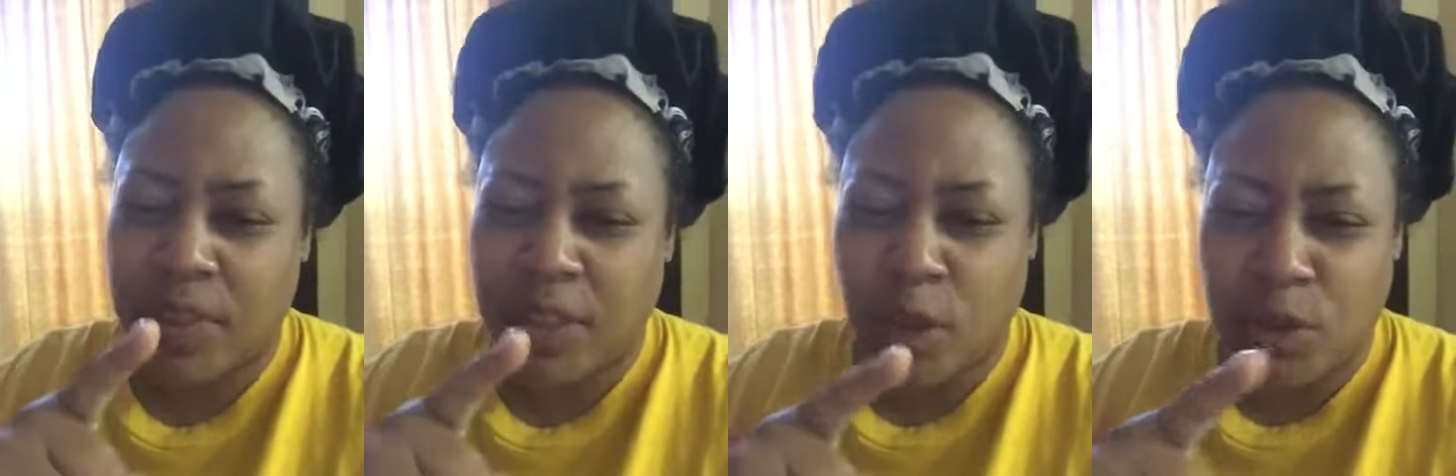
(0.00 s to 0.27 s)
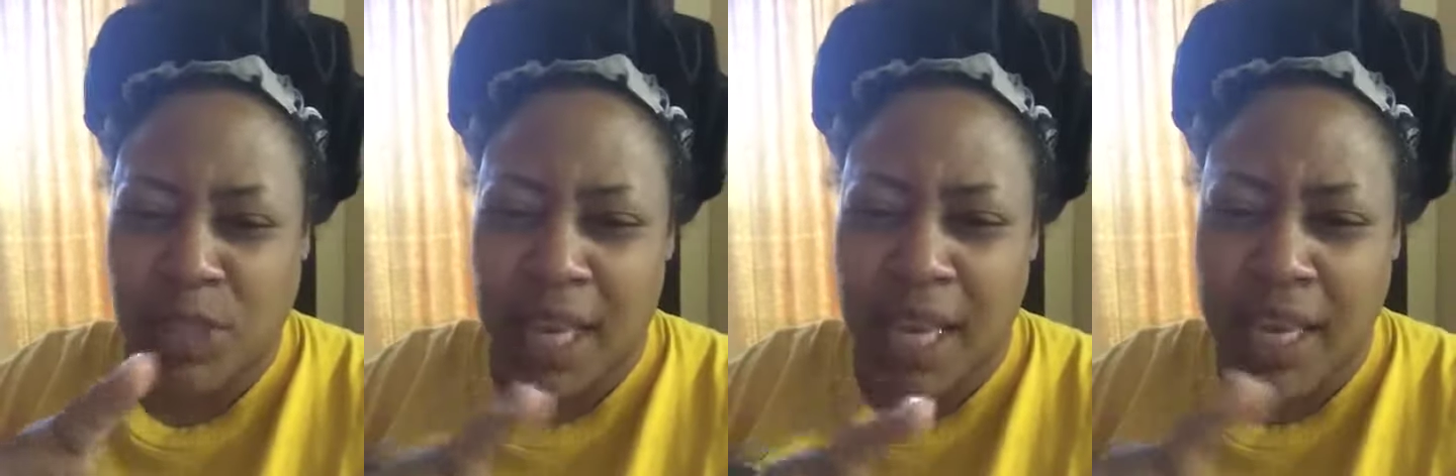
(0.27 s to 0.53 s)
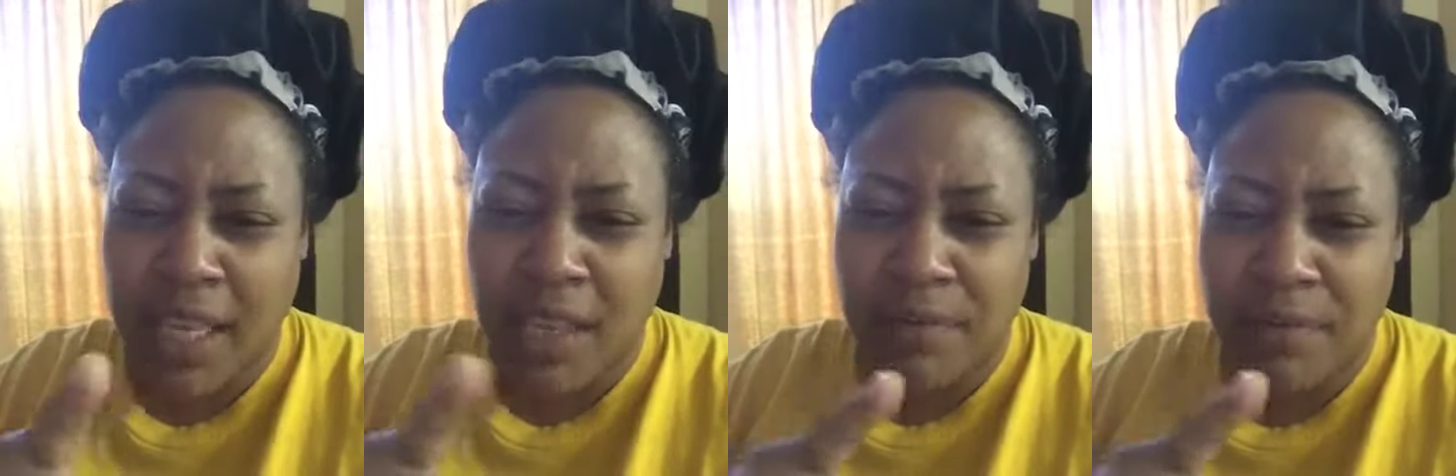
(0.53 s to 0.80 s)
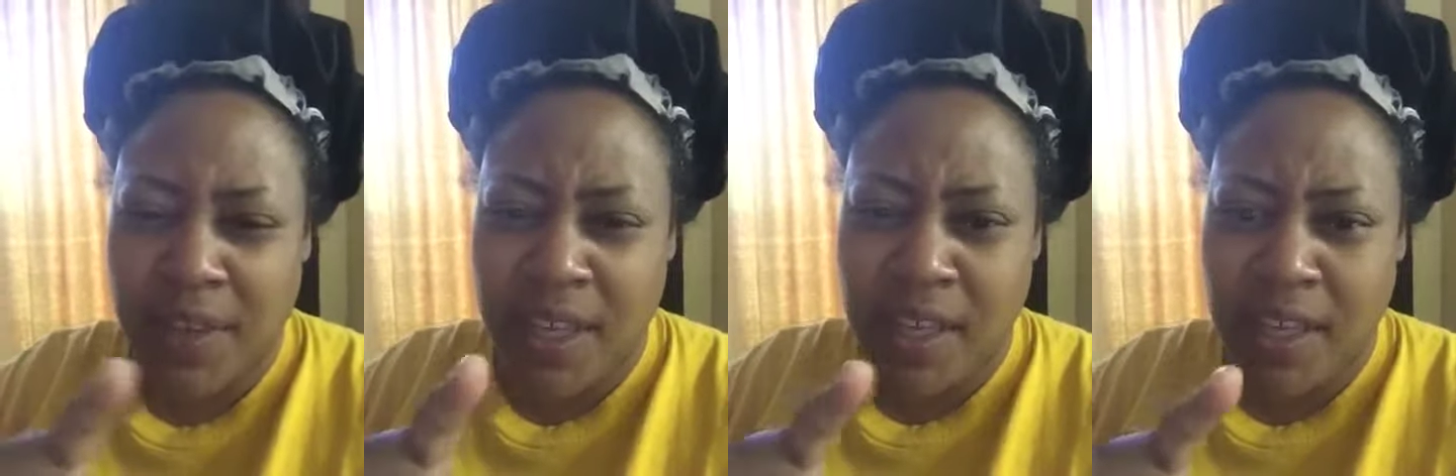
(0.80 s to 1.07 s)
those achy
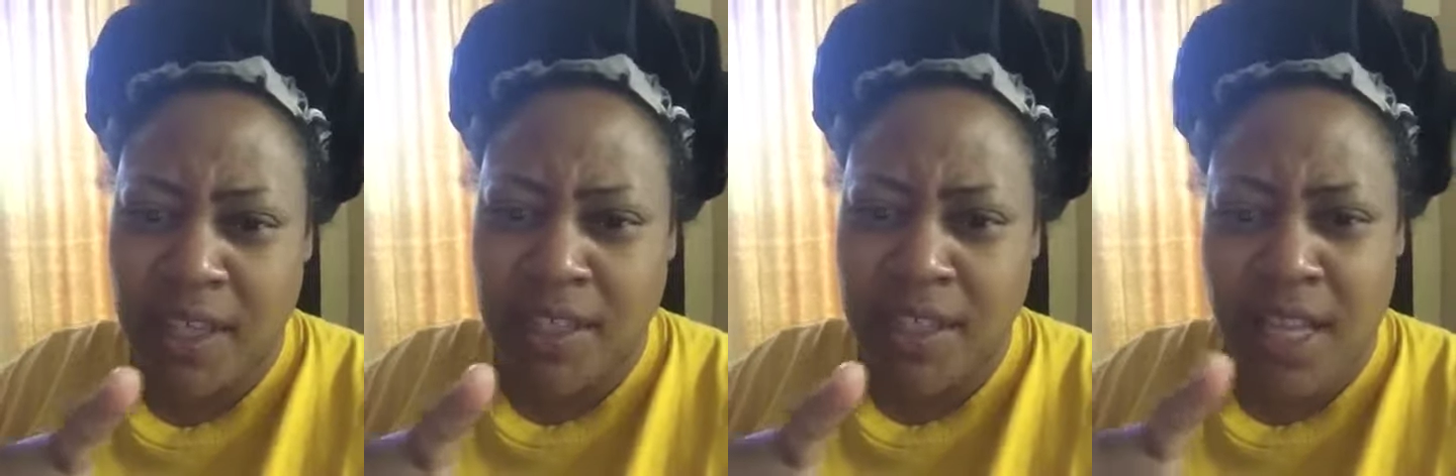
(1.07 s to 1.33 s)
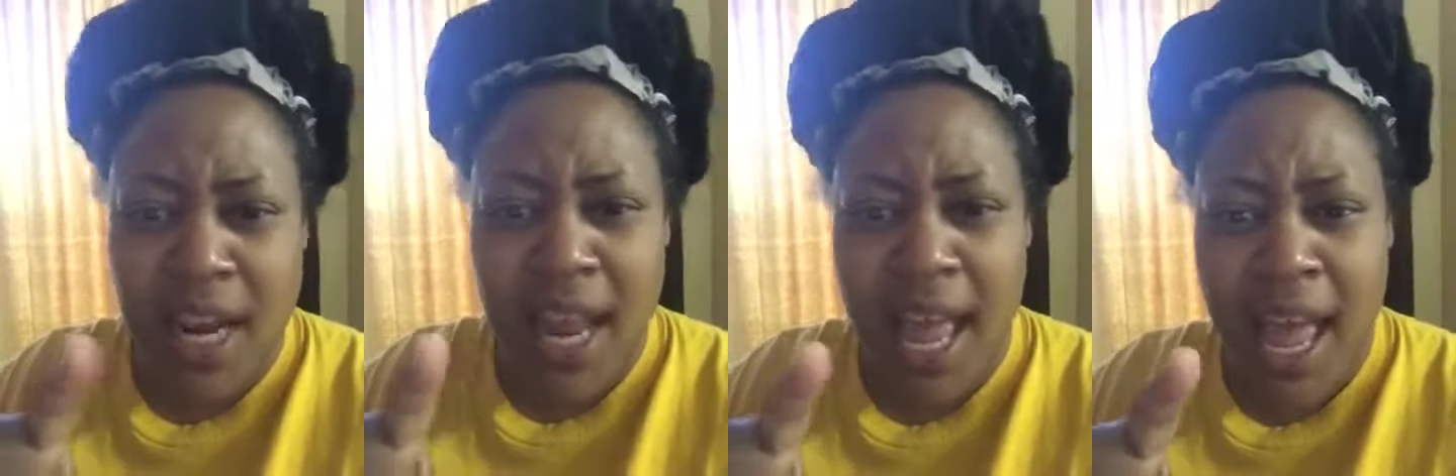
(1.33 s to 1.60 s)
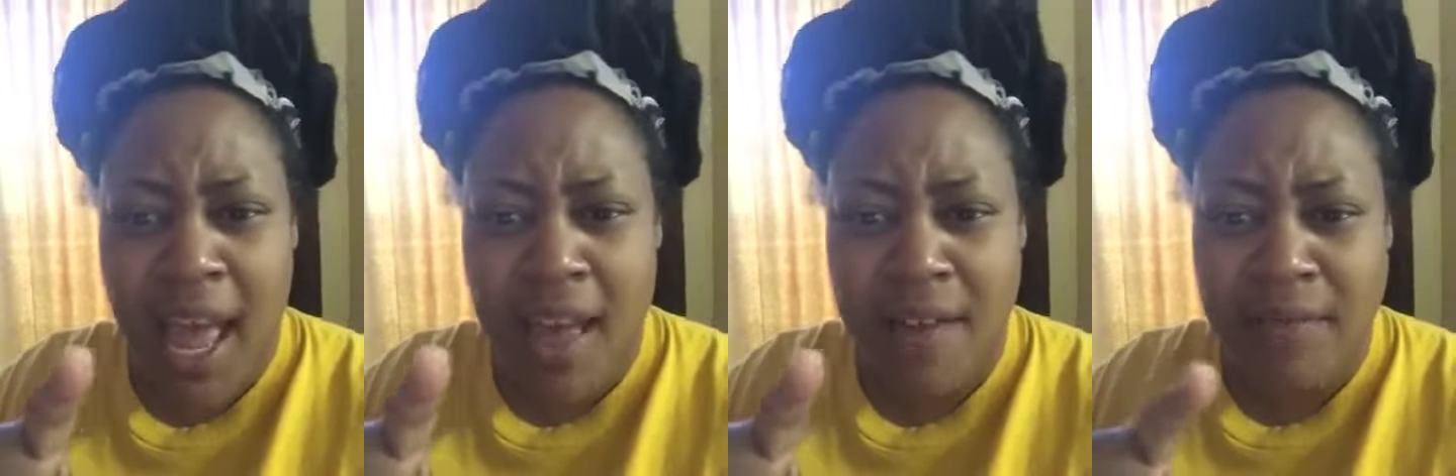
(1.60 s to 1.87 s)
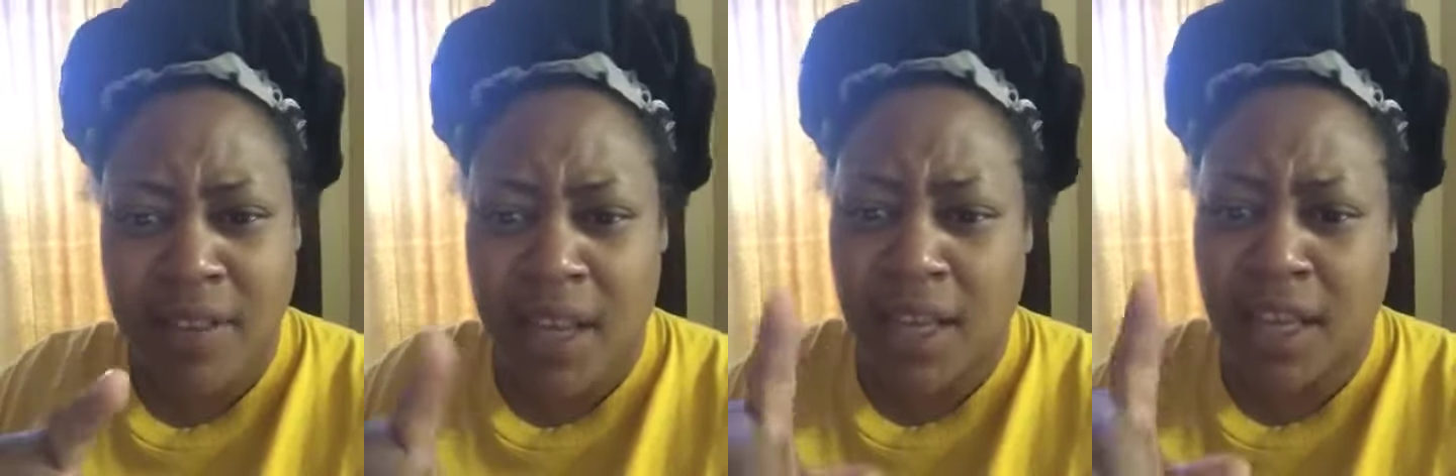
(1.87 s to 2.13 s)
feelings that I
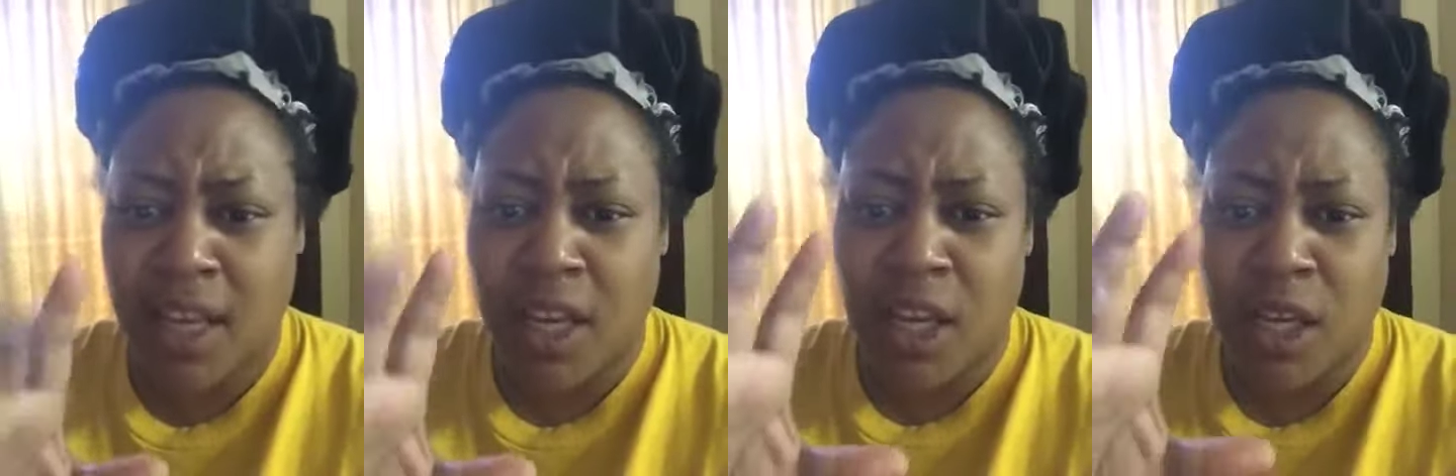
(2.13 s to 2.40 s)
have, like,